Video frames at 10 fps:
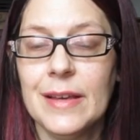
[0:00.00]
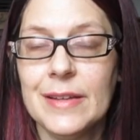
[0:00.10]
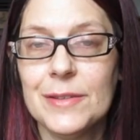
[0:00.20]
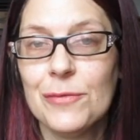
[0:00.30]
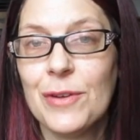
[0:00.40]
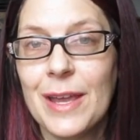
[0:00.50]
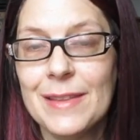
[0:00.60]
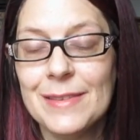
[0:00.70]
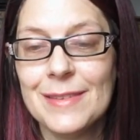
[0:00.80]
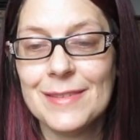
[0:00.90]
Uh, don't
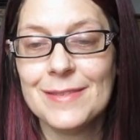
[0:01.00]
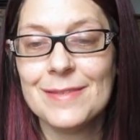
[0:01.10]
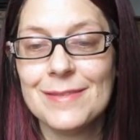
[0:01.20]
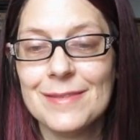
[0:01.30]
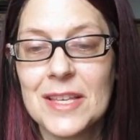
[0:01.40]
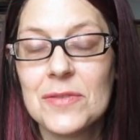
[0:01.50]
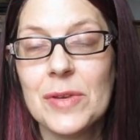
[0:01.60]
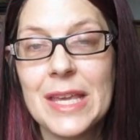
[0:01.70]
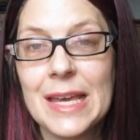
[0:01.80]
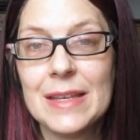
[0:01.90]
forget, this
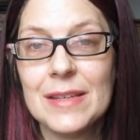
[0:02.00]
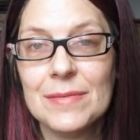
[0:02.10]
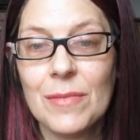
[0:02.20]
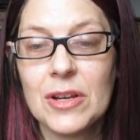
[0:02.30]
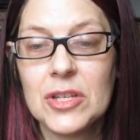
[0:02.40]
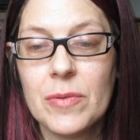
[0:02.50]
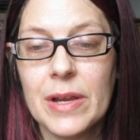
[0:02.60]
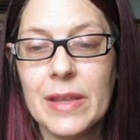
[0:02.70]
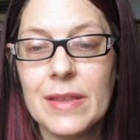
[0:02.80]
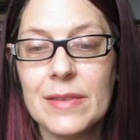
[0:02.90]
weekend, March
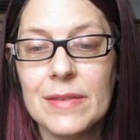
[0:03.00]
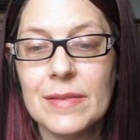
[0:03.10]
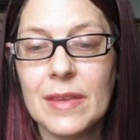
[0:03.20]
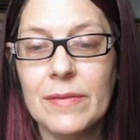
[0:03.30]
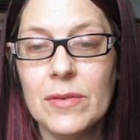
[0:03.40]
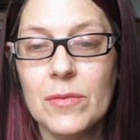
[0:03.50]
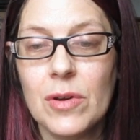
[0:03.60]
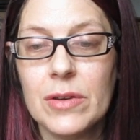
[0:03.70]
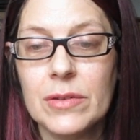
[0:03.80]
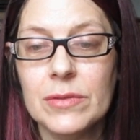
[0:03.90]
20th, if you
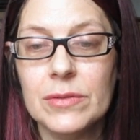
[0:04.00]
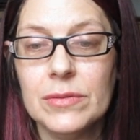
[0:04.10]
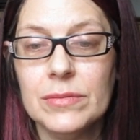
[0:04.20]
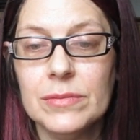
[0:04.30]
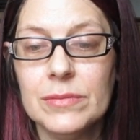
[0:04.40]
want to